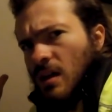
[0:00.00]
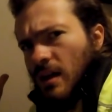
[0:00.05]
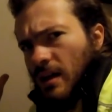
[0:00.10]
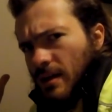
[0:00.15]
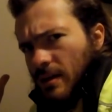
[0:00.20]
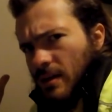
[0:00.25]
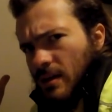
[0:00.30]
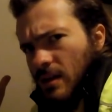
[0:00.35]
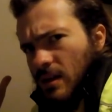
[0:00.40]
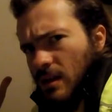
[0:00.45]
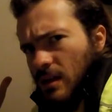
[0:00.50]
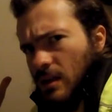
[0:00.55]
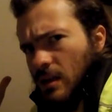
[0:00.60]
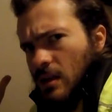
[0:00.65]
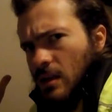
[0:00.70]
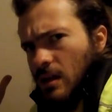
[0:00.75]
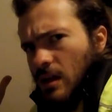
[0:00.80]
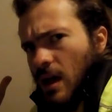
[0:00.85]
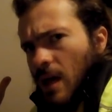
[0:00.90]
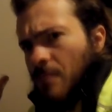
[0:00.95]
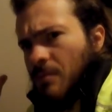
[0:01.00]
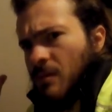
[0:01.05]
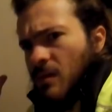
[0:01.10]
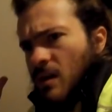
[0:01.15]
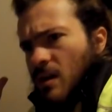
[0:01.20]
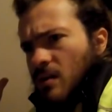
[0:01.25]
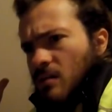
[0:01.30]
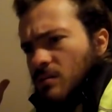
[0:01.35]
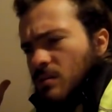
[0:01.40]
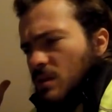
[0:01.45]
at the
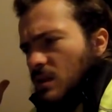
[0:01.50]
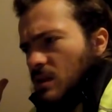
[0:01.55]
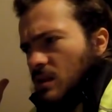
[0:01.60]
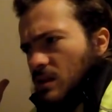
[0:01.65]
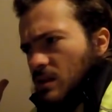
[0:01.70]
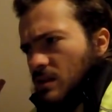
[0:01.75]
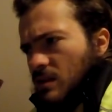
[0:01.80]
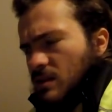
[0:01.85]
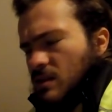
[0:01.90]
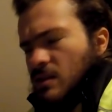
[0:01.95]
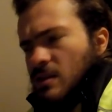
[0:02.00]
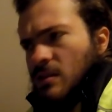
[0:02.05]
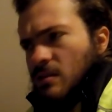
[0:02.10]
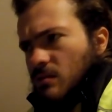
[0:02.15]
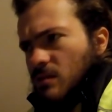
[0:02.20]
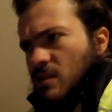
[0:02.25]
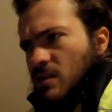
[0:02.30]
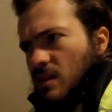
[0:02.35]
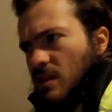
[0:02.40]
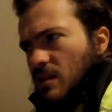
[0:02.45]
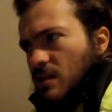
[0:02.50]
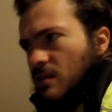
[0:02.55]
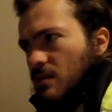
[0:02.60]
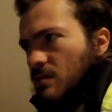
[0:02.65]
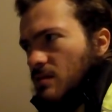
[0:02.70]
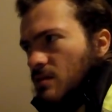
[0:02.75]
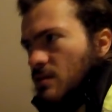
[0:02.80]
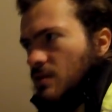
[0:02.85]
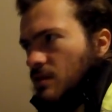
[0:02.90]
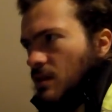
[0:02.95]
campground, but I instead
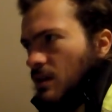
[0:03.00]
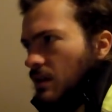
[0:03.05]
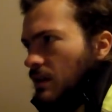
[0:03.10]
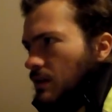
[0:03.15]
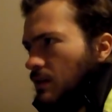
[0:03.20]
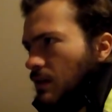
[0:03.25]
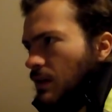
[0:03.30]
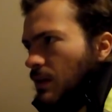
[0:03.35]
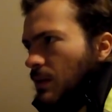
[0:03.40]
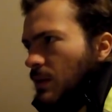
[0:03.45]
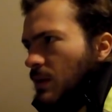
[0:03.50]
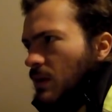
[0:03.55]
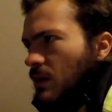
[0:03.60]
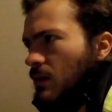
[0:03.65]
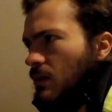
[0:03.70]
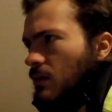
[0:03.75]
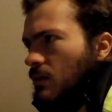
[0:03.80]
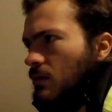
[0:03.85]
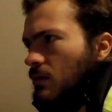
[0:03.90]
decided to come here.